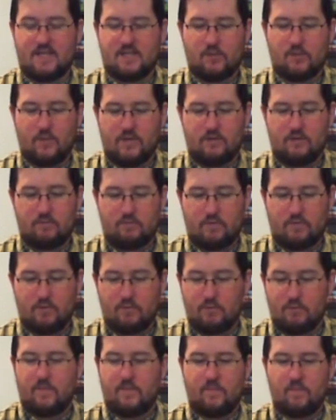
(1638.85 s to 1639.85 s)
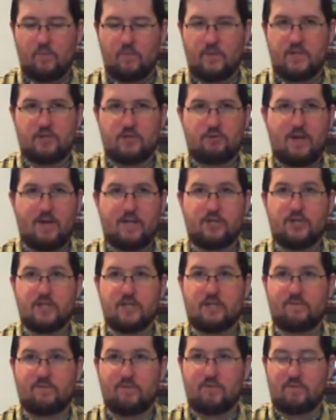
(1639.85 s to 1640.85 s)
so I don't know what the strategy is
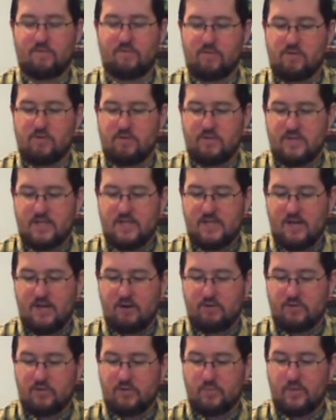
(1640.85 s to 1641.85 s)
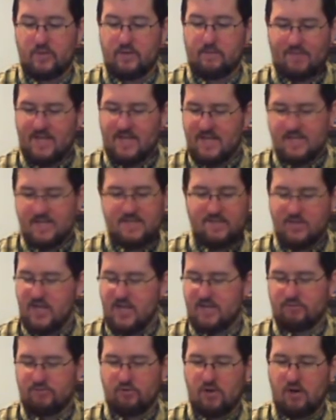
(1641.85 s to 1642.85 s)
for these characters, but he doesn't have any
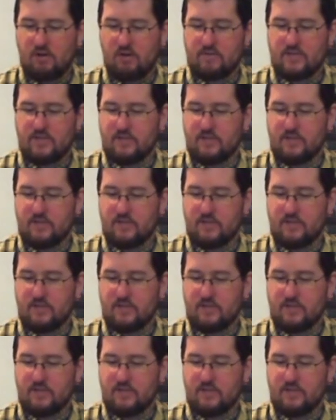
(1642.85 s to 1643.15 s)
extra cards.